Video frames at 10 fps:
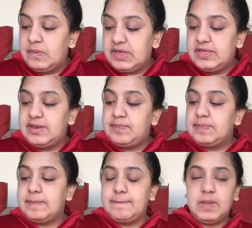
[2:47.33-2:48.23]
we're gonna
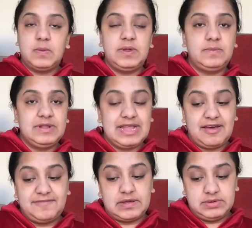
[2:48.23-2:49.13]
go in with
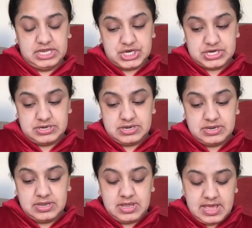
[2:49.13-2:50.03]
our foundation,
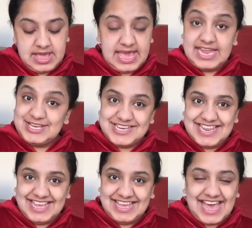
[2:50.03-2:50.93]
and
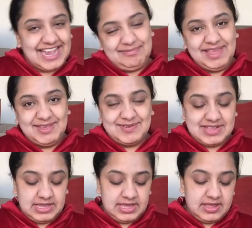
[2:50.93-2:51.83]
today I'll be
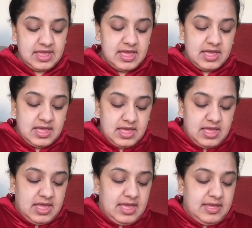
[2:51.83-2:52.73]
using
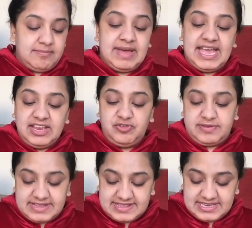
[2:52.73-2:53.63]
my
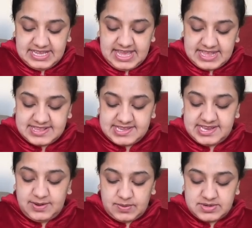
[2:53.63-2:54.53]
trusty
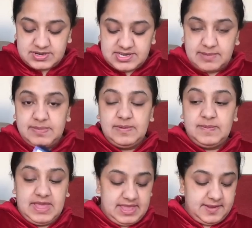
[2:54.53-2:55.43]
Estee Lauder Double
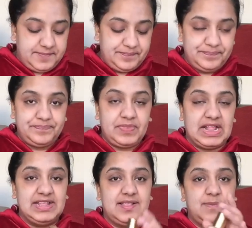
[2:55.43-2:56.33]
Wear.
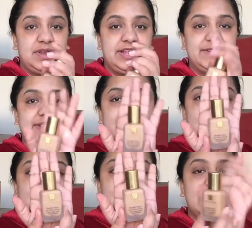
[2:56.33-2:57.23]
This is what it looks
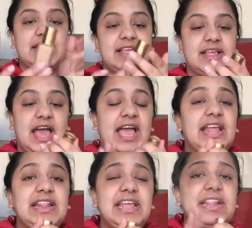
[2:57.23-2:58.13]
like.
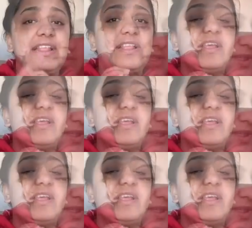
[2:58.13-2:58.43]
I think this